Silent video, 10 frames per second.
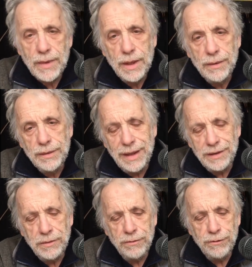got
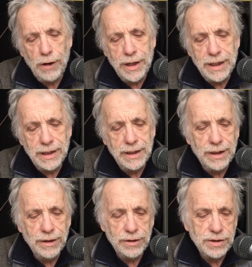Fred in here
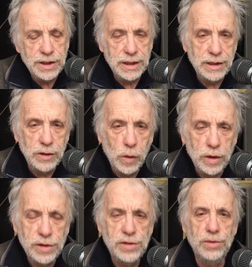sitting in north
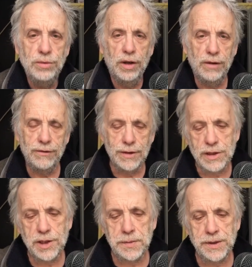for this
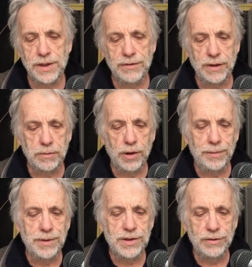specific purpose
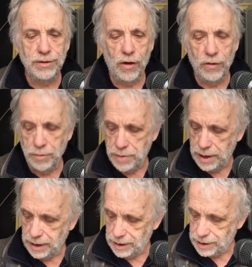of overbidding
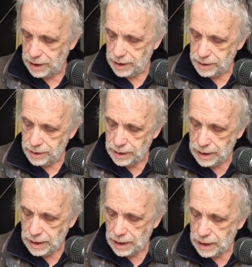this hand.
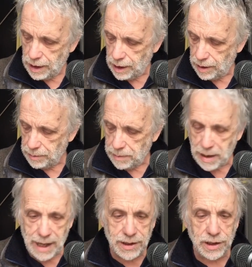He
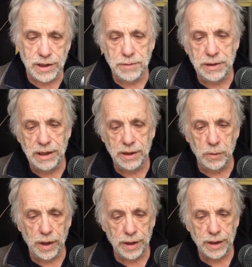passes to begin with,
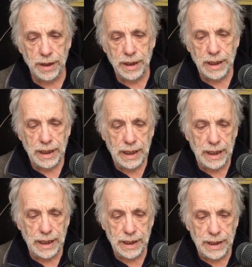
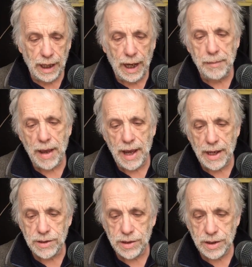and I
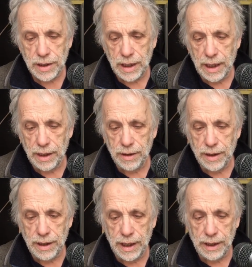pass, and
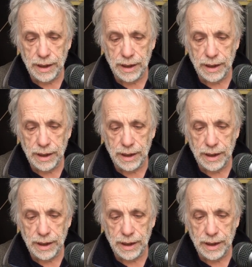then